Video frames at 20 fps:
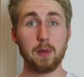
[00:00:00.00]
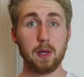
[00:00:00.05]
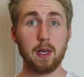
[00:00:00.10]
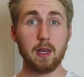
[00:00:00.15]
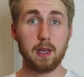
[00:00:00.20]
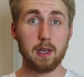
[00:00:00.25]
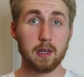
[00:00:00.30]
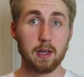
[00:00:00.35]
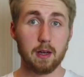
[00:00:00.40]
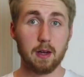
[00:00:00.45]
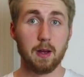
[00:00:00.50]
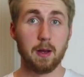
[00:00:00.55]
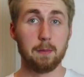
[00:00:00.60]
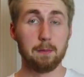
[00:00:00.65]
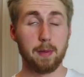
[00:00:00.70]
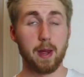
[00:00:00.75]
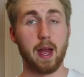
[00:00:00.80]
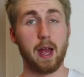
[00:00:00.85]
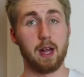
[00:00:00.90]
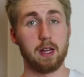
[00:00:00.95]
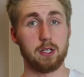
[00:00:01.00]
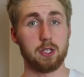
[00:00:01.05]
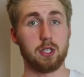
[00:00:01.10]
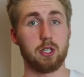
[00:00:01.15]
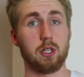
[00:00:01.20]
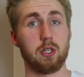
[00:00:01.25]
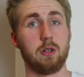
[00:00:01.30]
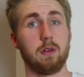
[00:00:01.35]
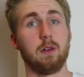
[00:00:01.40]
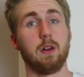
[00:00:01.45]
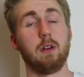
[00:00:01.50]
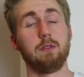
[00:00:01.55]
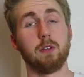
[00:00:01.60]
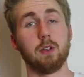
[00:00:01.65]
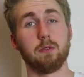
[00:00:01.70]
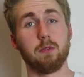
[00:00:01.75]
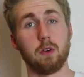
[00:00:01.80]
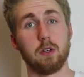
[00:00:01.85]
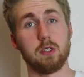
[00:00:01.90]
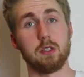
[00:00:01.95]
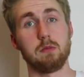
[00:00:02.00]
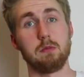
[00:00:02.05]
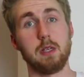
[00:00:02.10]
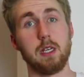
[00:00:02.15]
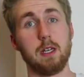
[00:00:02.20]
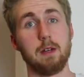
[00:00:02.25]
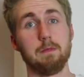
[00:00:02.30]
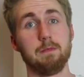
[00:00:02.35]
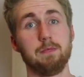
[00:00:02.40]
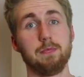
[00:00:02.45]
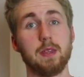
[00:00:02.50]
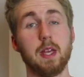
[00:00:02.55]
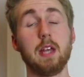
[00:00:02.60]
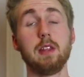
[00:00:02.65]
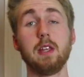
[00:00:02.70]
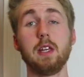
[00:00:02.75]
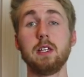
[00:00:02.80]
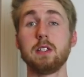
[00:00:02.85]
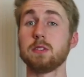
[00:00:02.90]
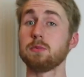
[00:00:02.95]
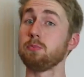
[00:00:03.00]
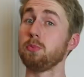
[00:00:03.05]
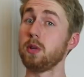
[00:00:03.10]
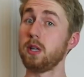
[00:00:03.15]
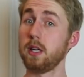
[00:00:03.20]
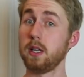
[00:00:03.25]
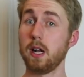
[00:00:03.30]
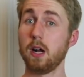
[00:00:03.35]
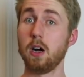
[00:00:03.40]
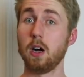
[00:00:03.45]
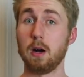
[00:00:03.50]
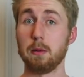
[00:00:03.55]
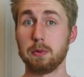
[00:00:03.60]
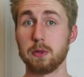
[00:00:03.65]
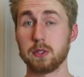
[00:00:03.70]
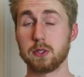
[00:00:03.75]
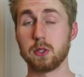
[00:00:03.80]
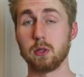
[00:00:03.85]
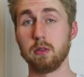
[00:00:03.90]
big batch of your first mead and then split it up.